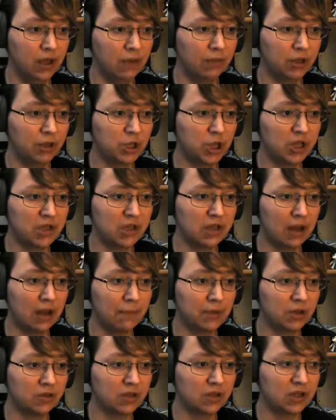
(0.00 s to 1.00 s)
but she
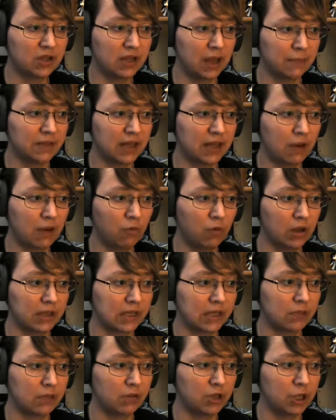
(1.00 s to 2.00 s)
stopped her steps at
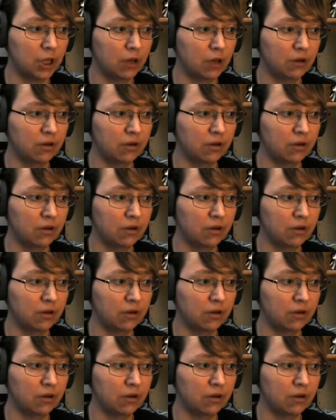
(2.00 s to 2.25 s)
once when she